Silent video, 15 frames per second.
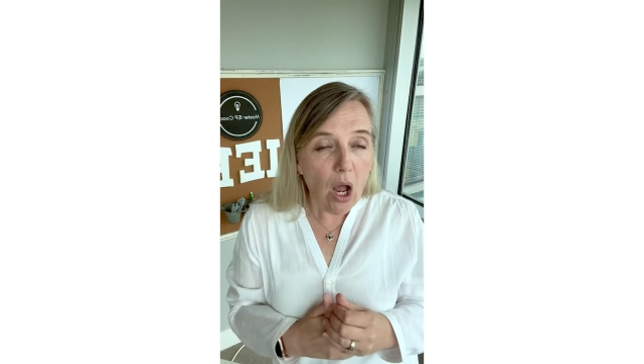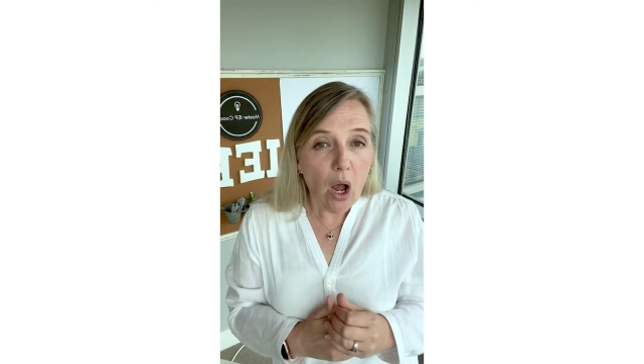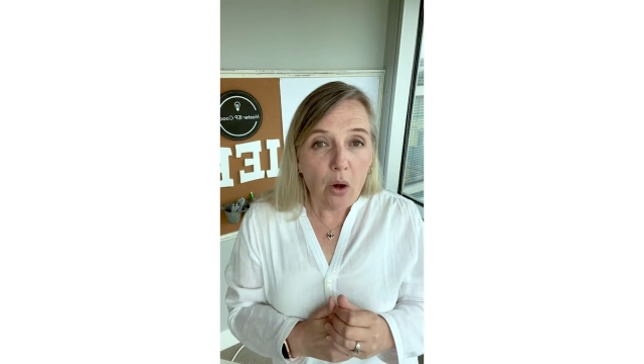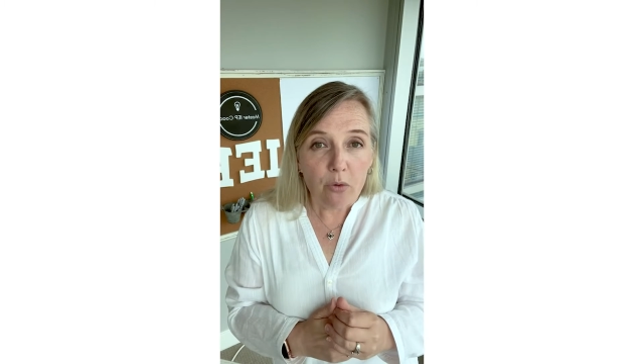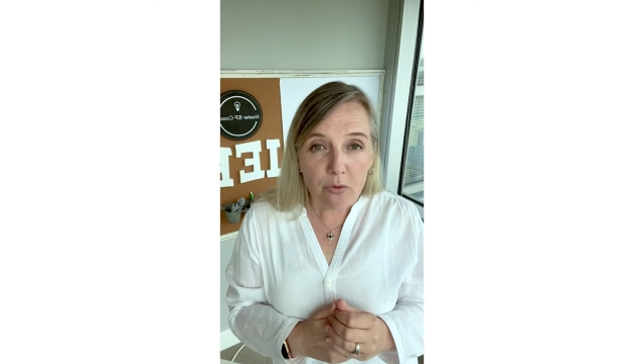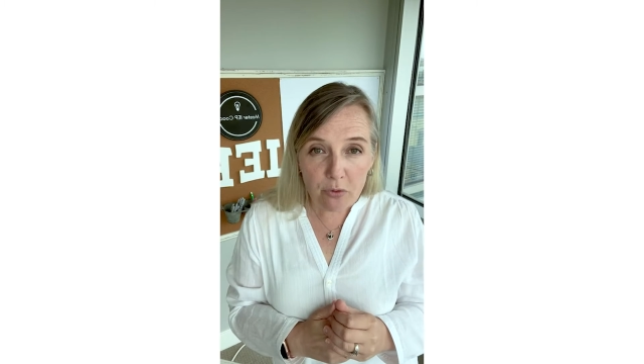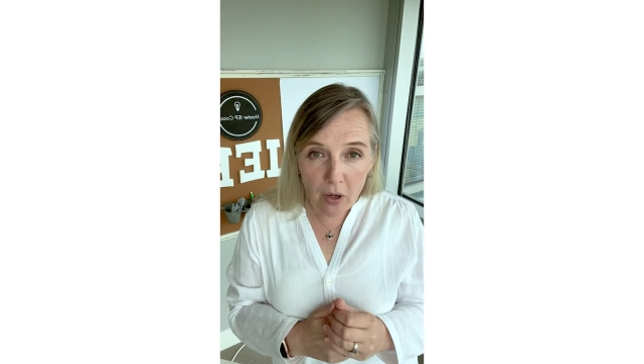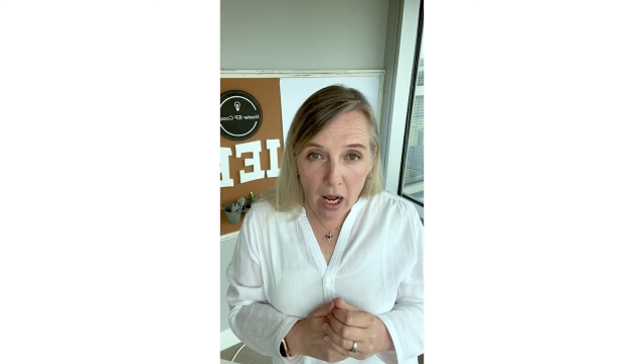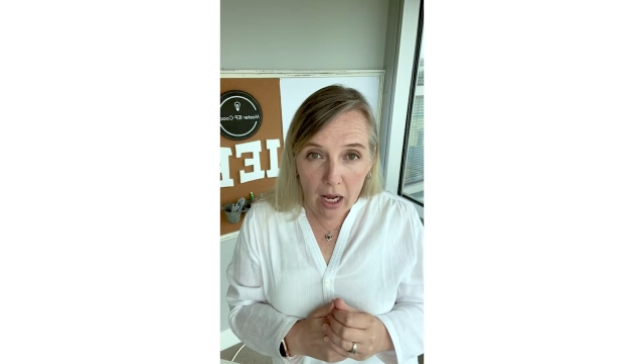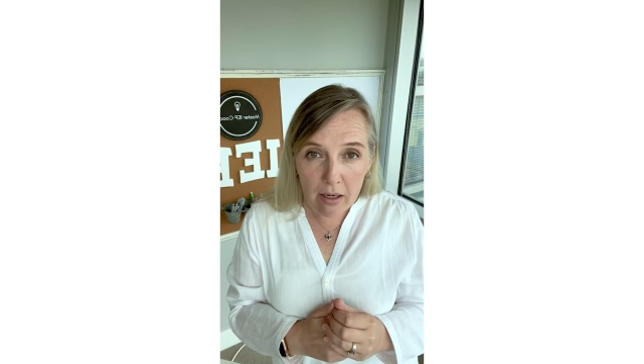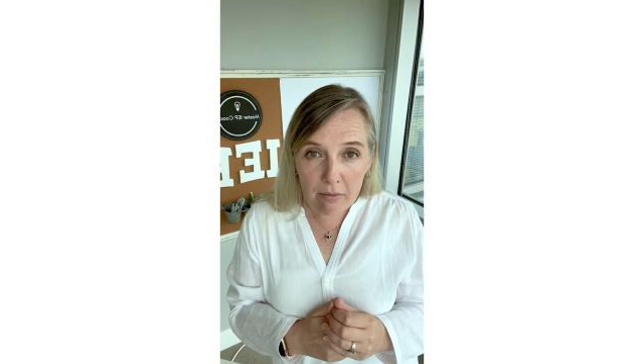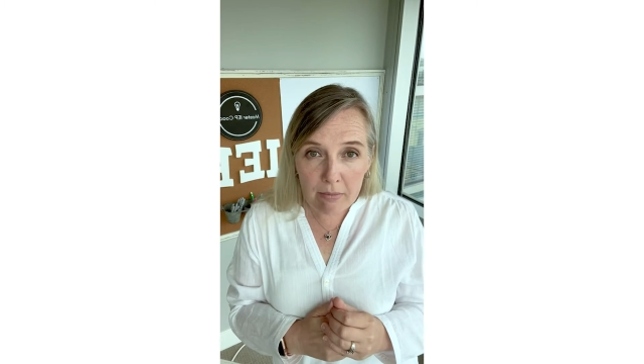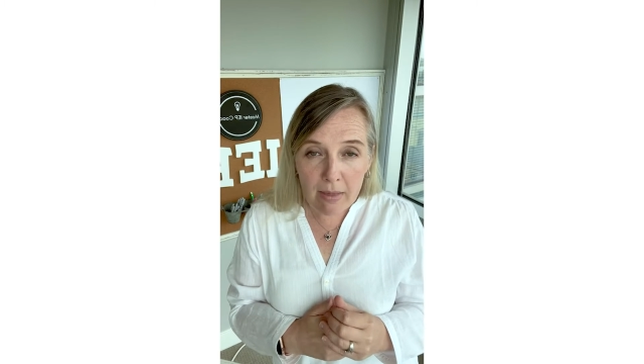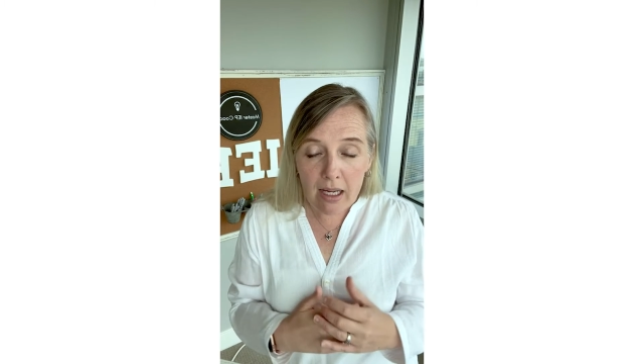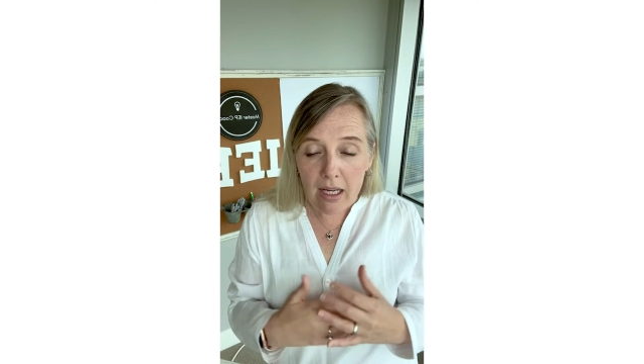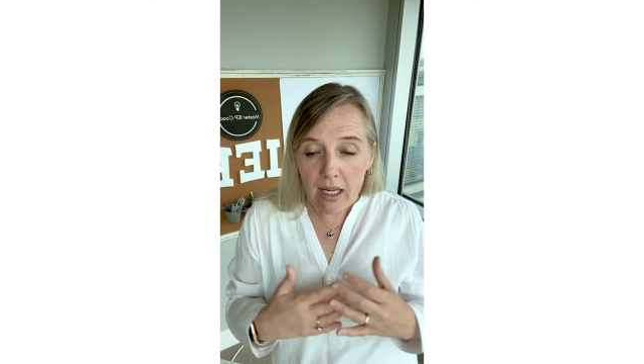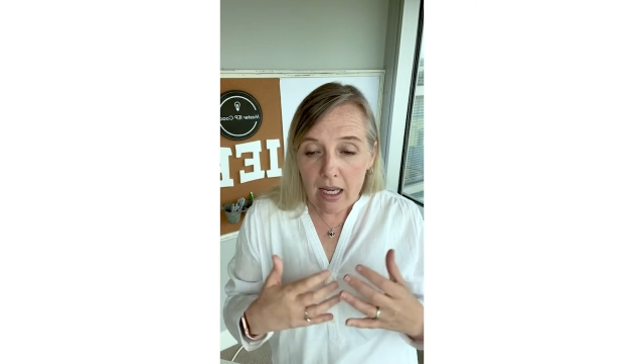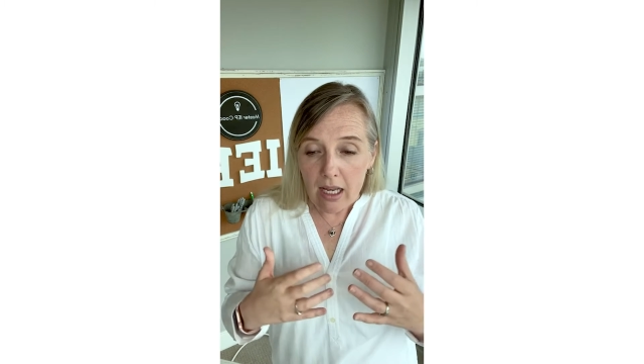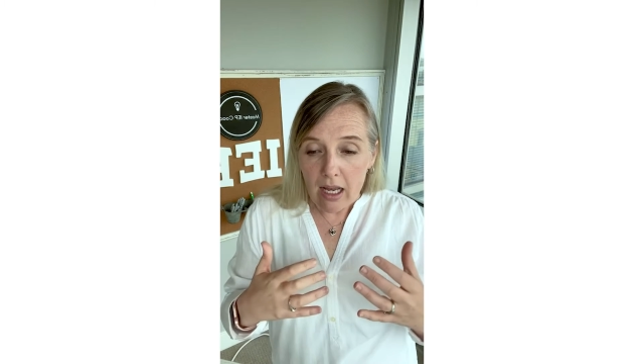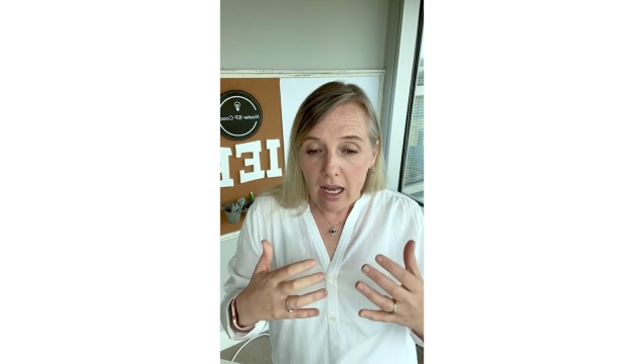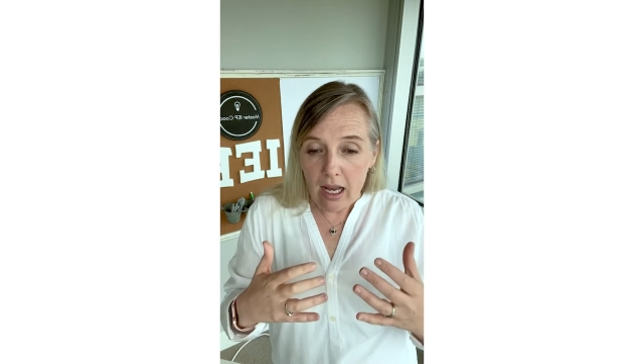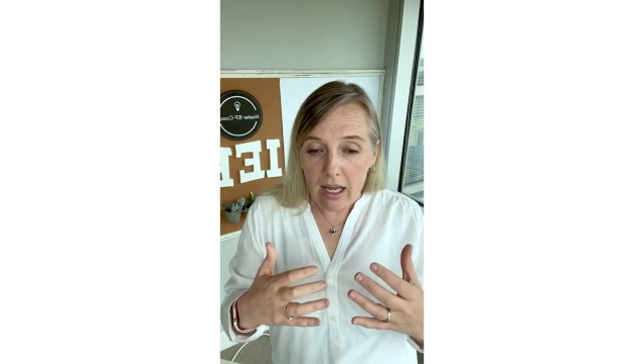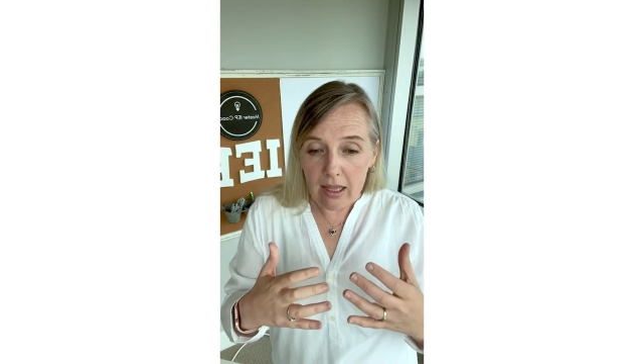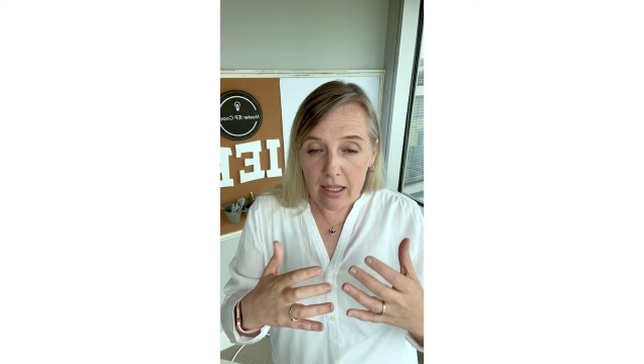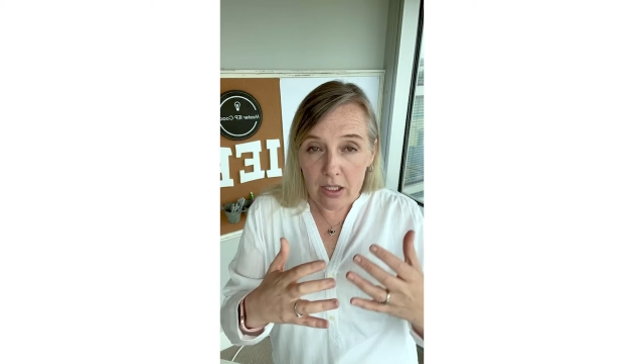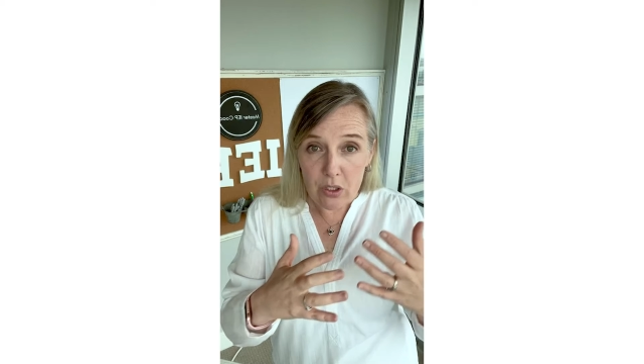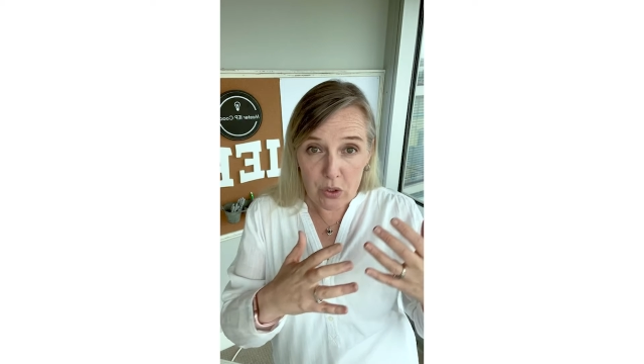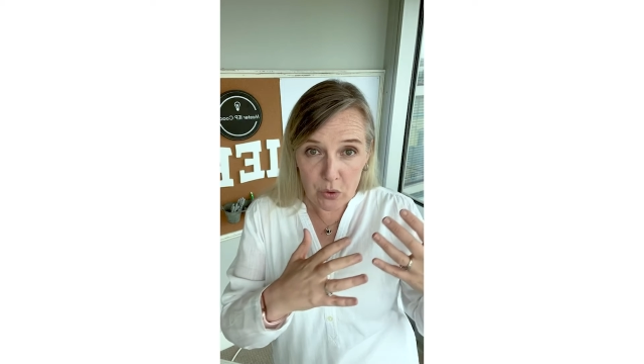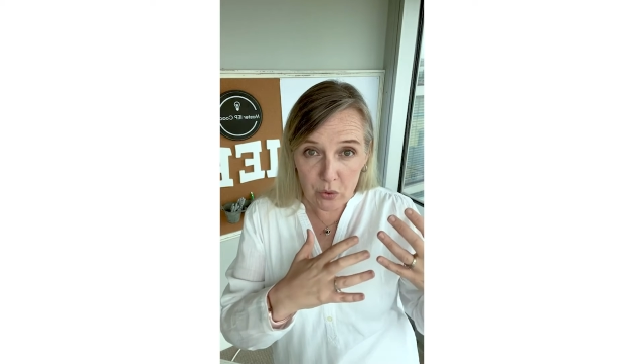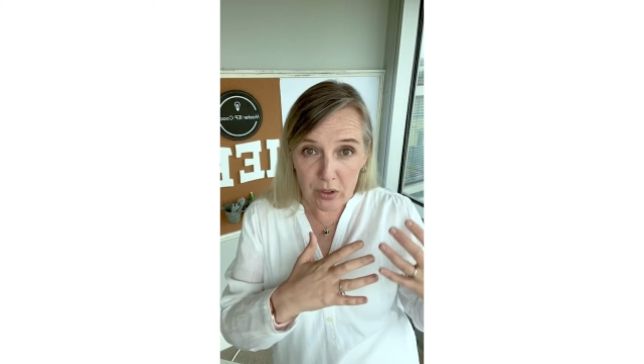From the
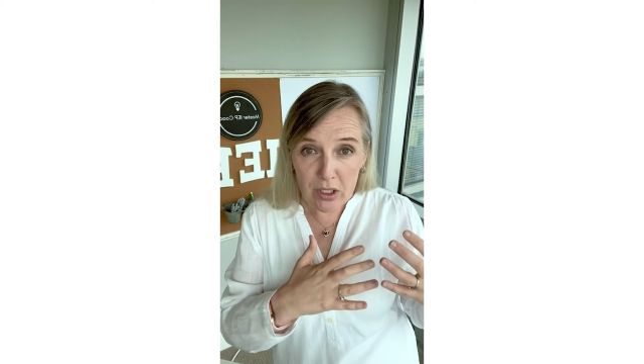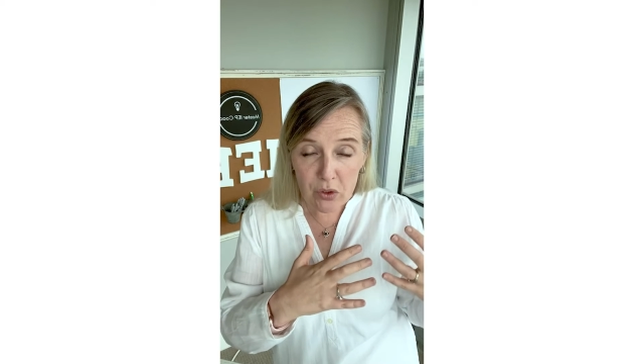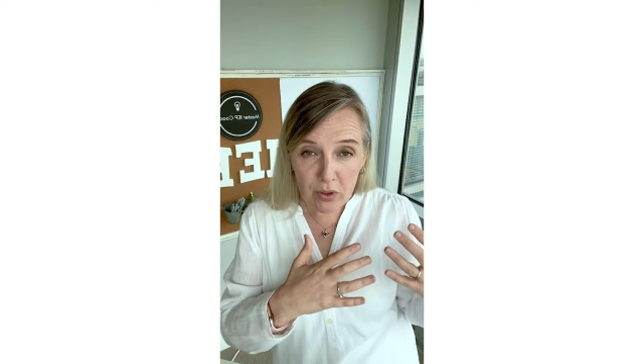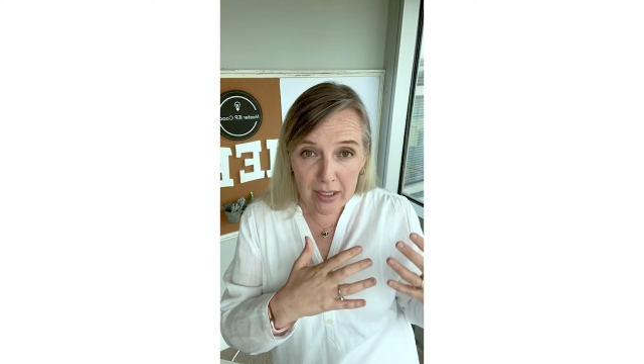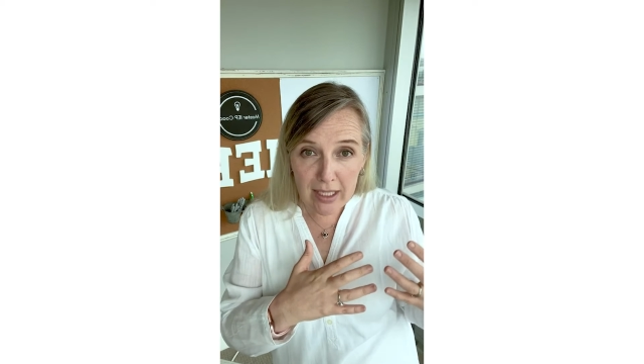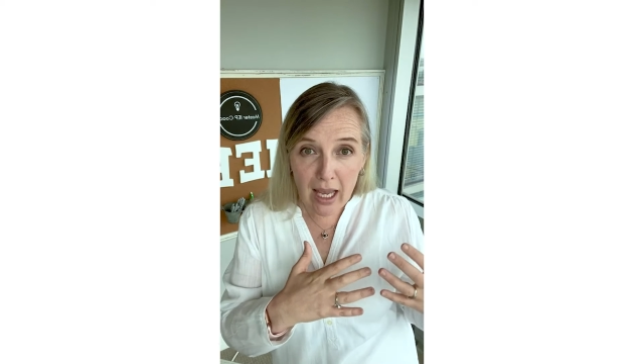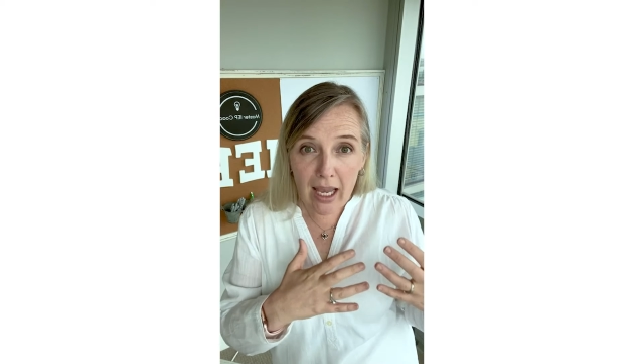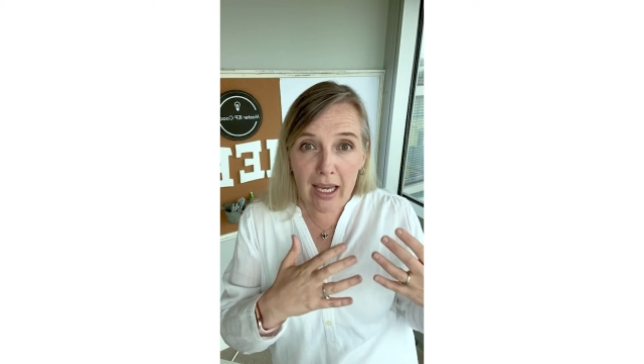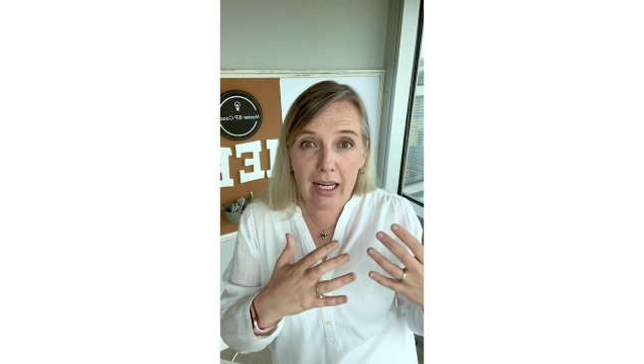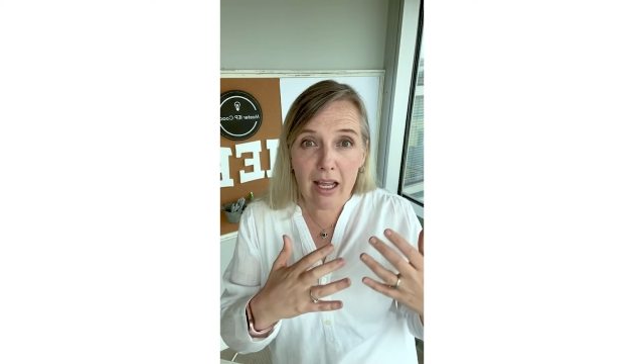school district side,